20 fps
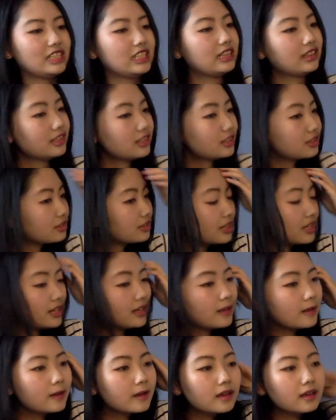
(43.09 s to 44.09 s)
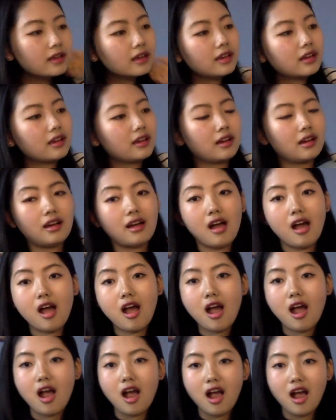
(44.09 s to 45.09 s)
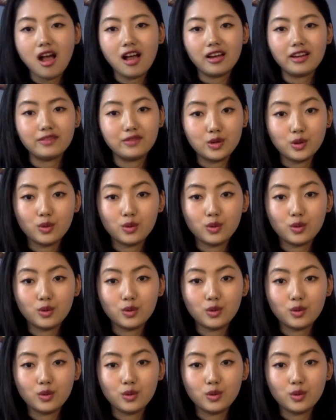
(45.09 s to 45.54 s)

Literally, I